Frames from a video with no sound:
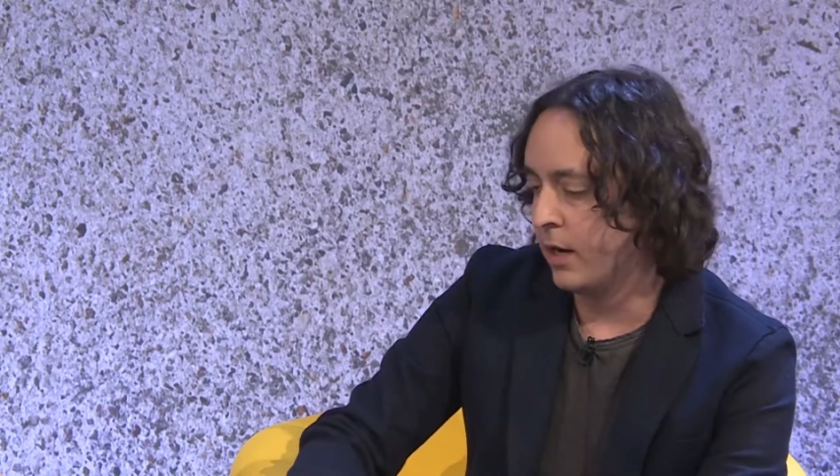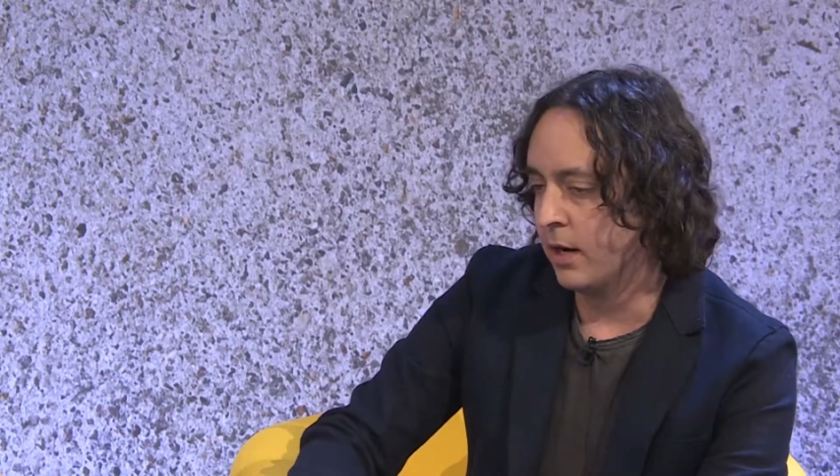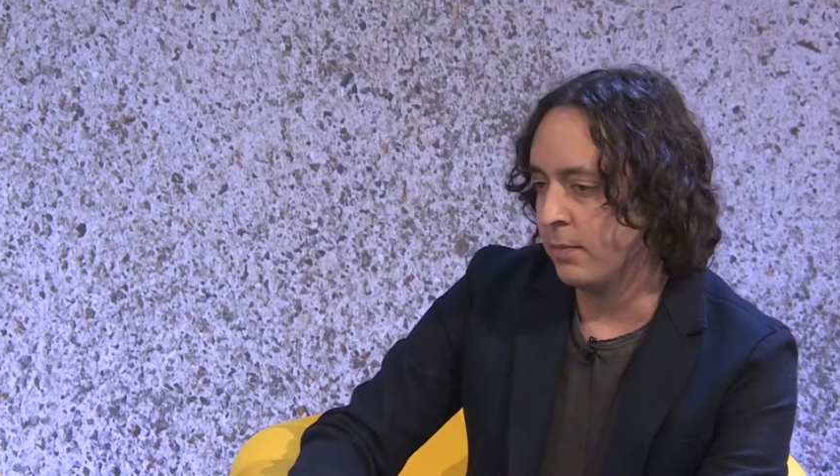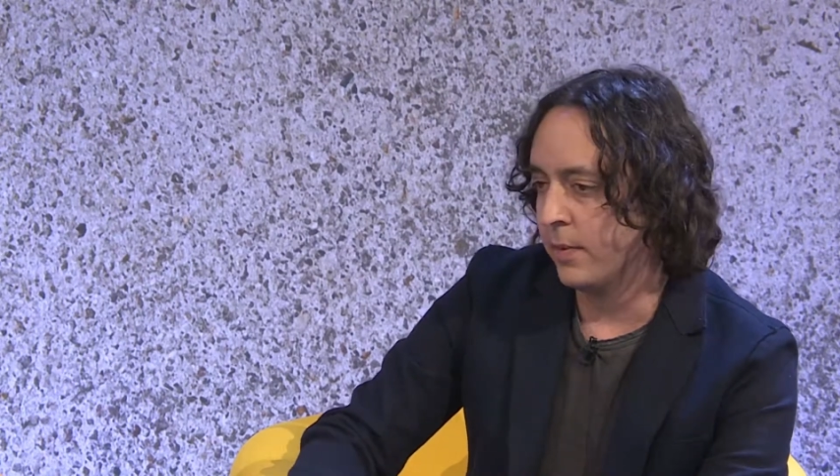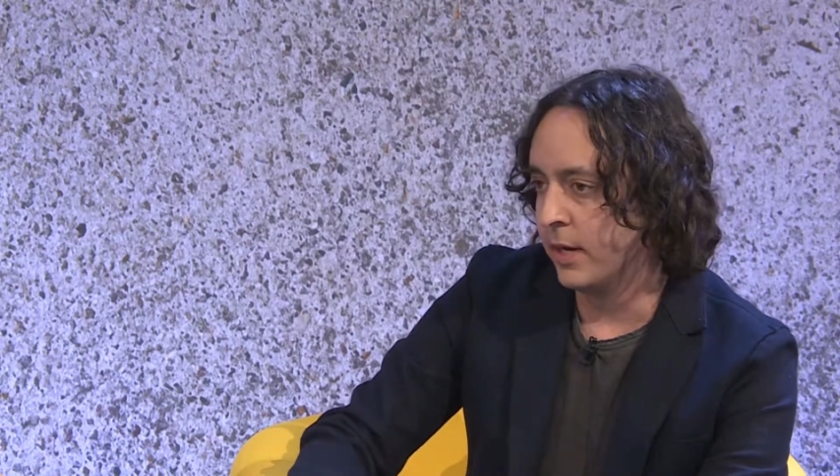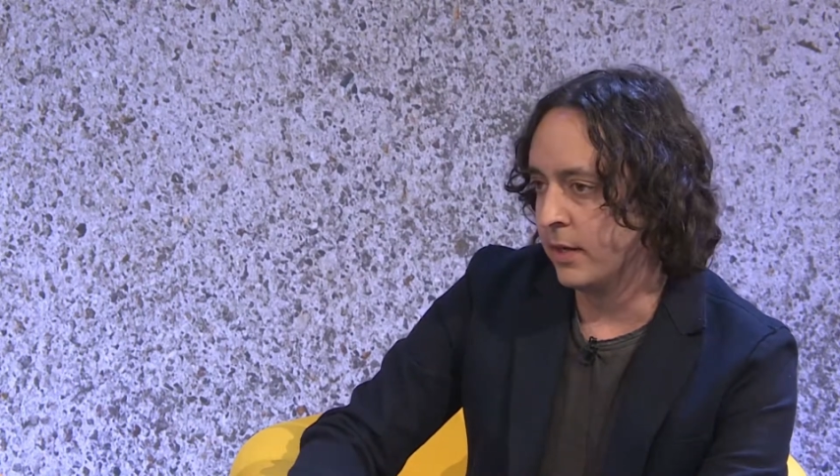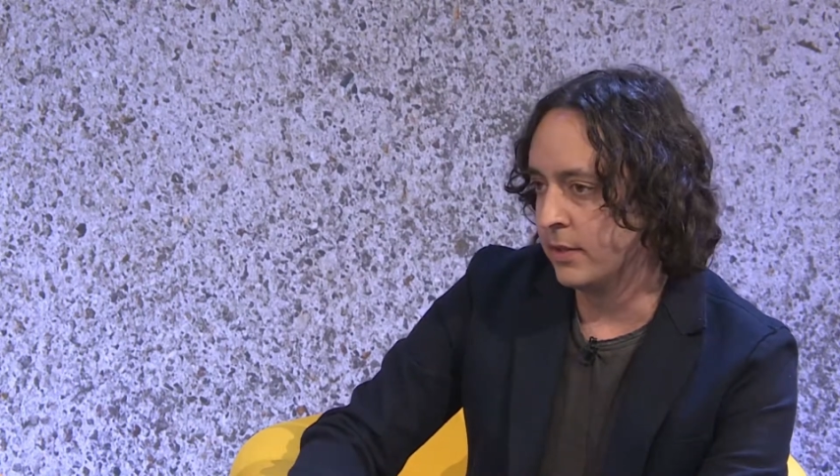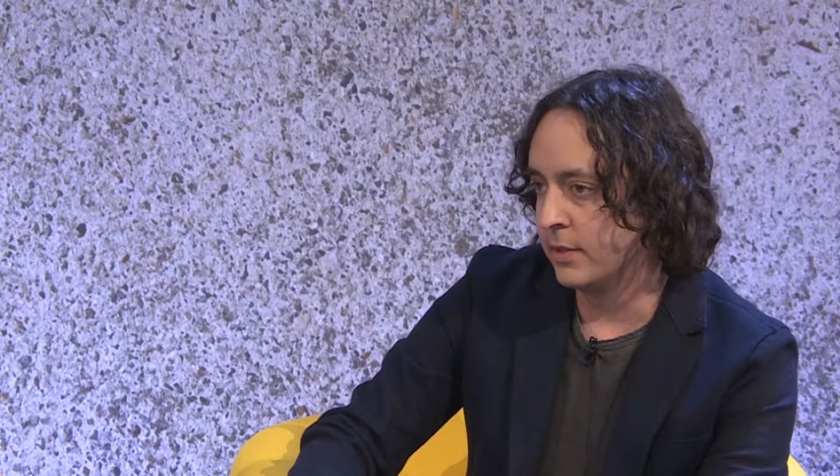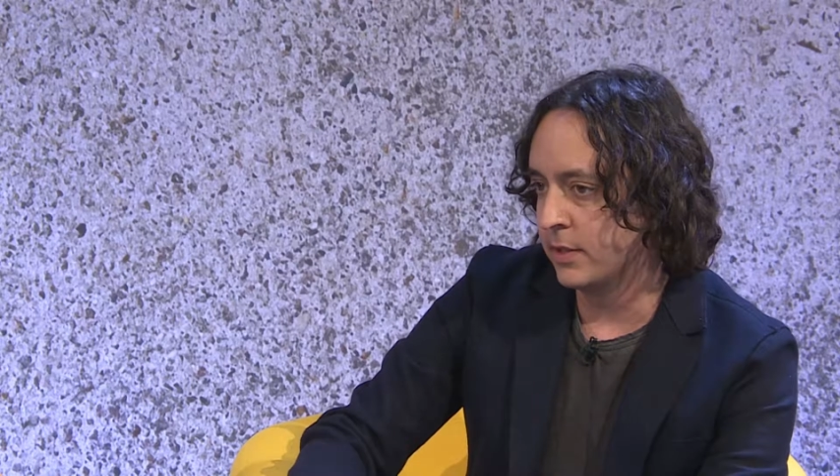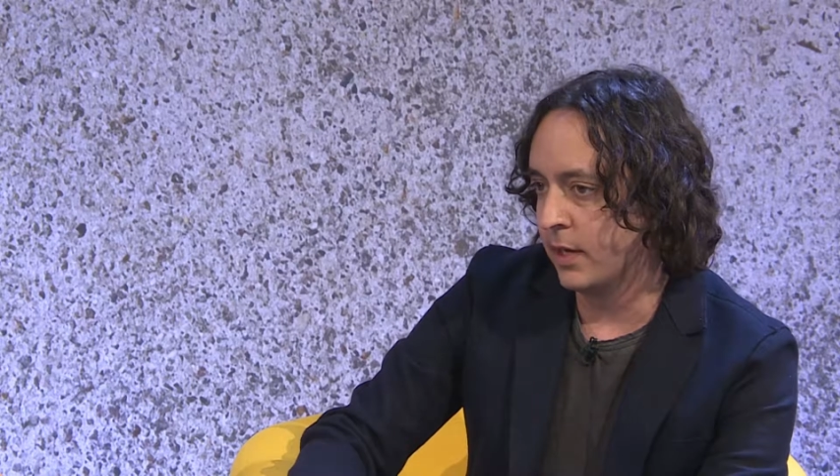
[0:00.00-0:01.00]
um,
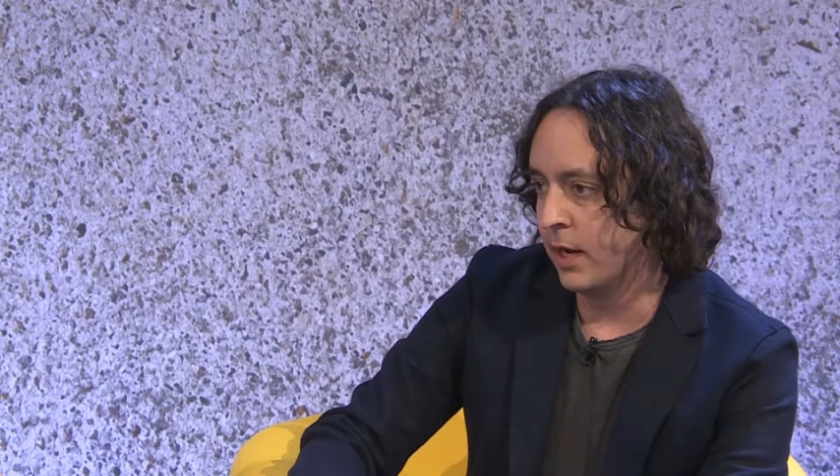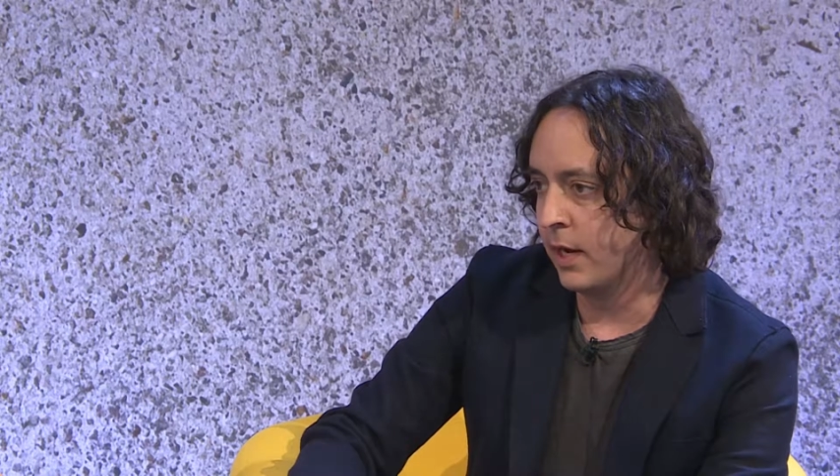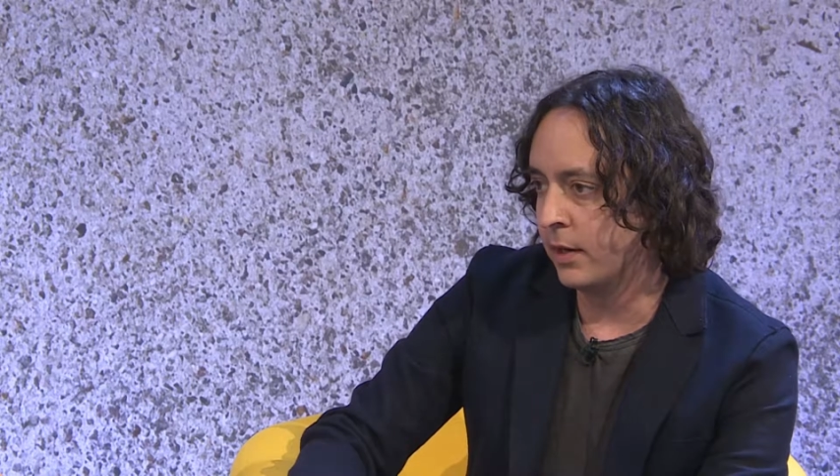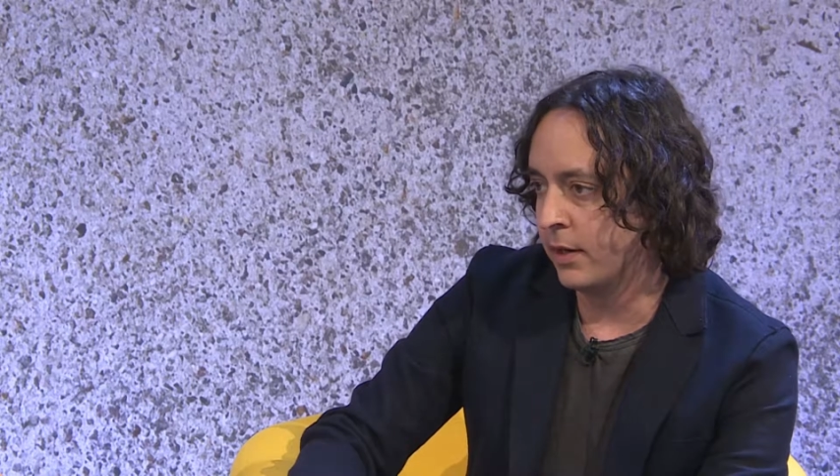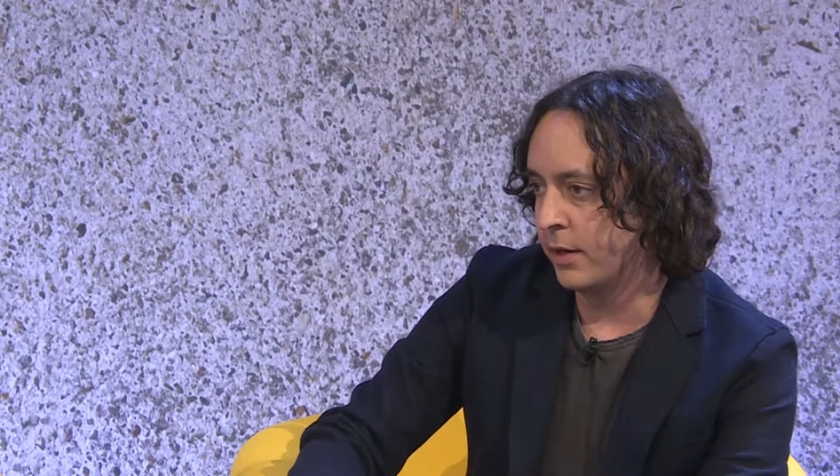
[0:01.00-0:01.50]
and uh,